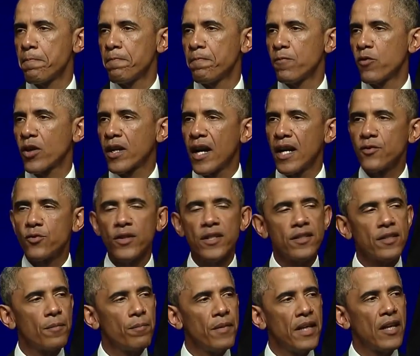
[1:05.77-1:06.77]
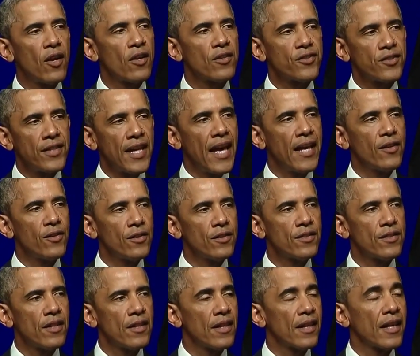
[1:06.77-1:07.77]
For countries that meet our
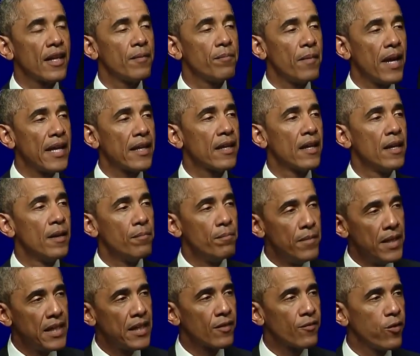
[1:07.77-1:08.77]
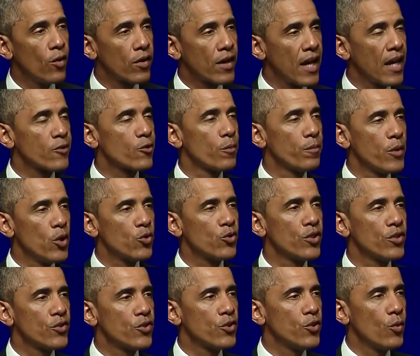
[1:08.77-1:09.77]
standards and that can make meaningful
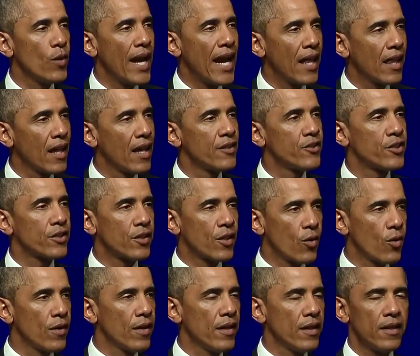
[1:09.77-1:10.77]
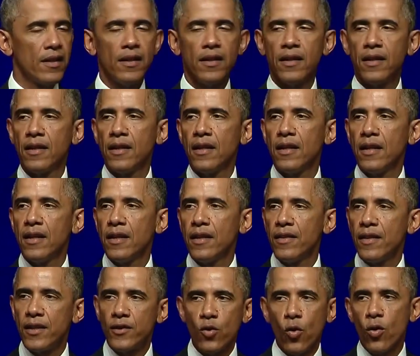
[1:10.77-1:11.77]
contributions to Allied security,
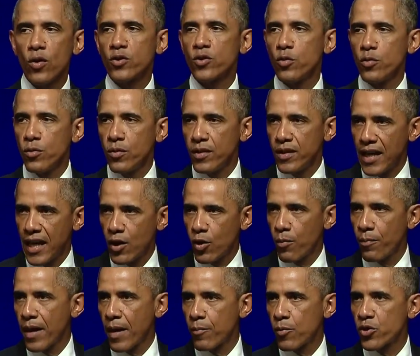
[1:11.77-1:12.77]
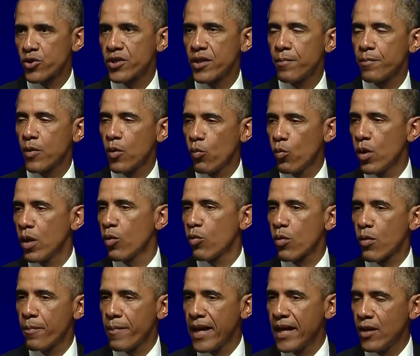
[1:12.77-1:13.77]
the door to NATO membership will
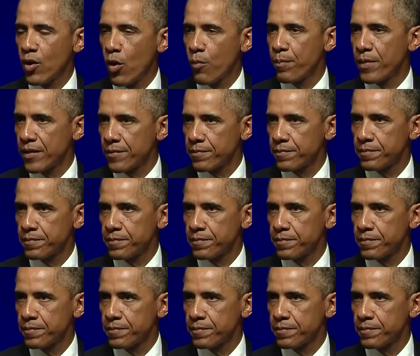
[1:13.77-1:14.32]
remain open.